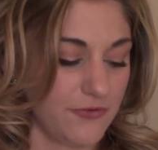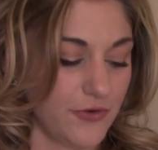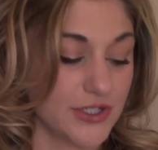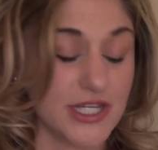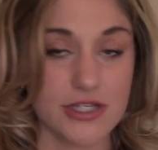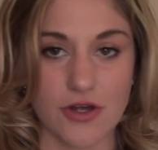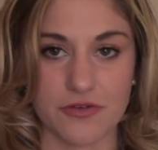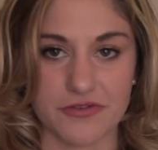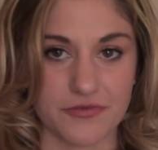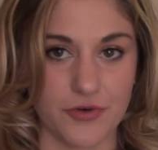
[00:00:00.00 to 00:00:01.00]

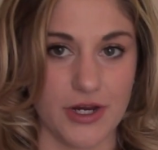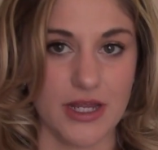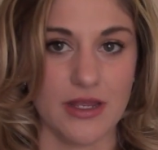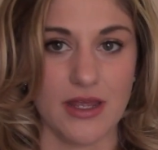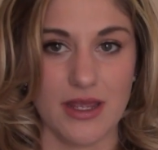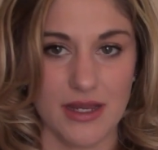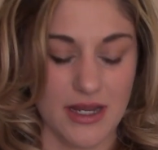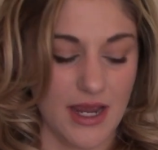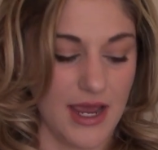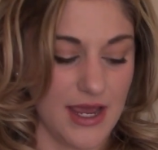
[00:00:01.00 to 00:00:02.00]
$14 for it.
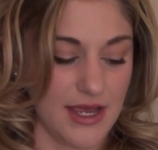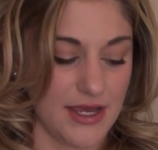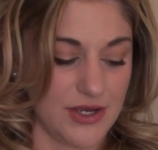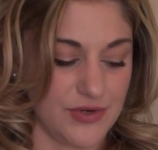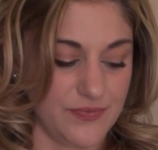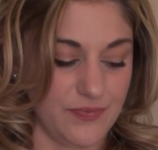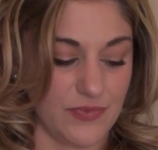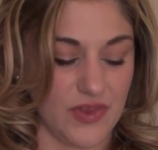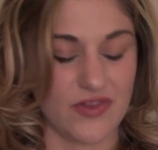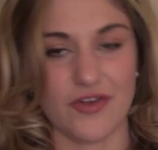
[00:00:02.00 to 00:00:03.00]

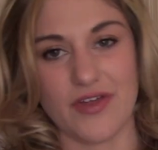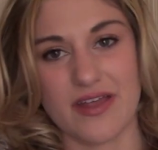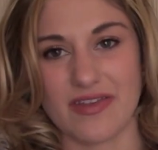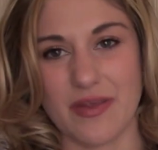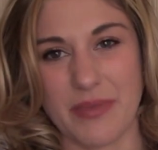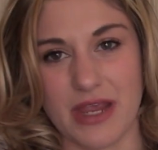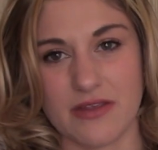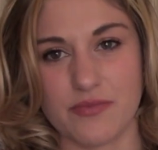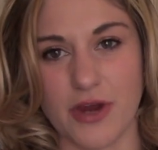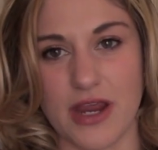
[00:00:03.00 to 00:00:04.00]
So that's the
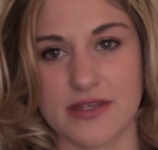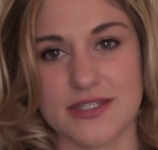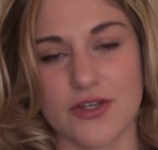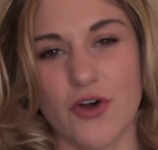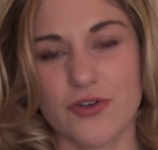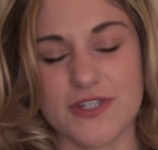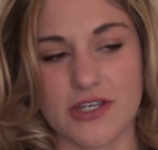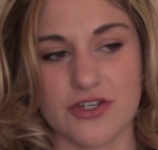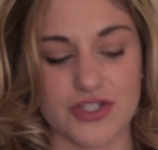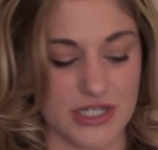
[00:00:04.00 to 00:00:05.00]
base price. Ulta
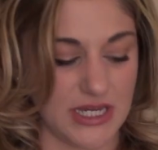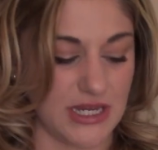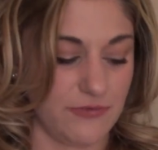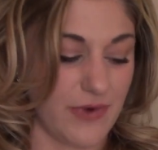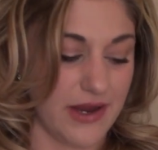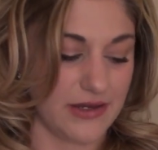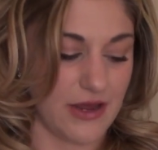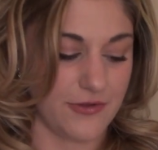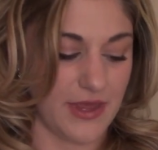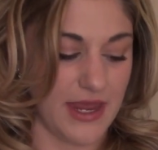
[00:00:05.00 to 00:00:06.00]
usually, right
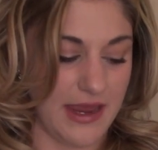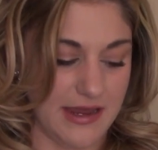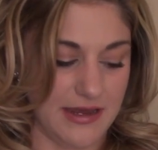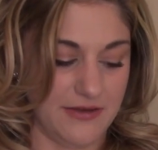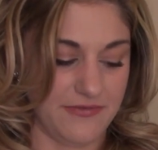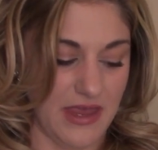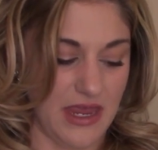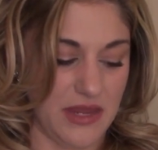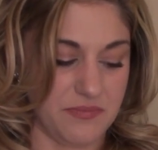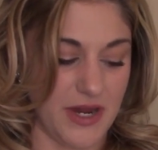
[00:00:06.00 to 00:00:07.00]
now, they have
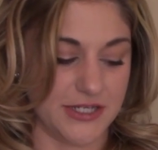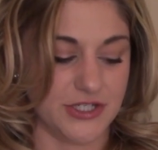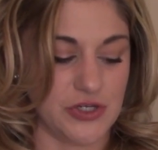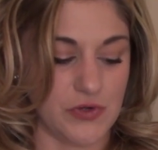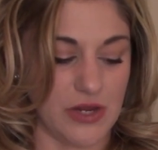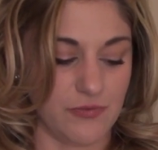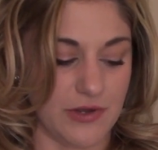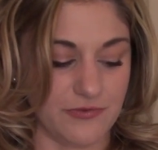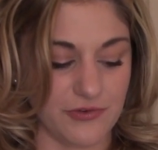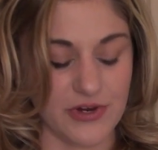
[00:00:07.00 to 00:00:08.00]
a buy 2 get
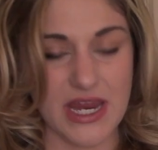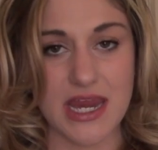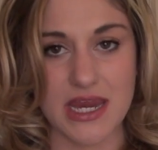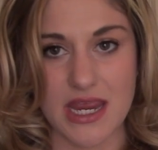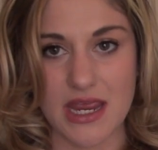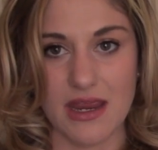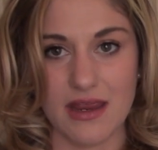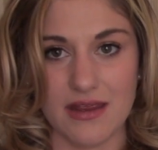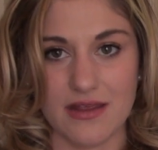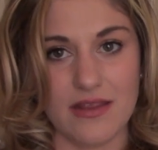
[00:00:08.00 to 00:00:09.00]
1 free.
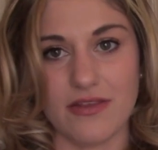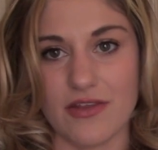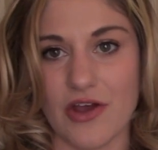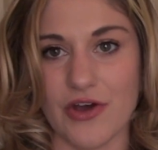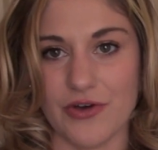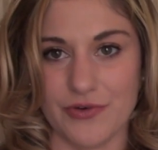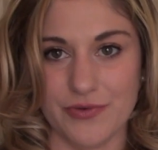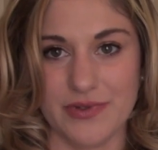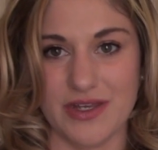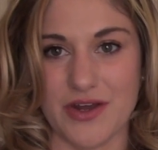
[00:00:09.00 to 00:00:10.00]
So,
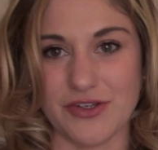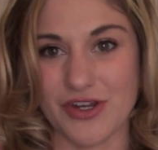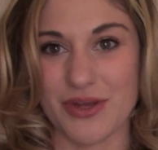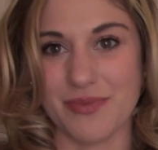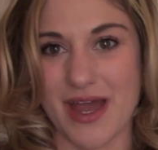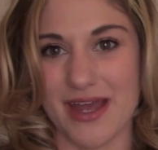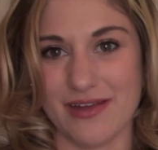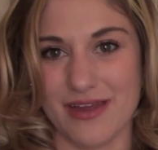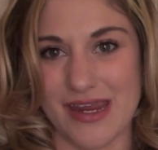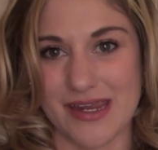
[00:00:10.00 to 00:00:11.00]
you know, you could buy
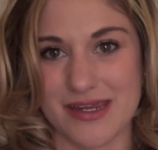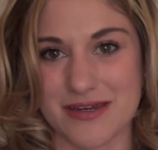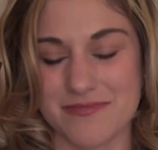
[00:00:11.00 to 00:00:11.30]
like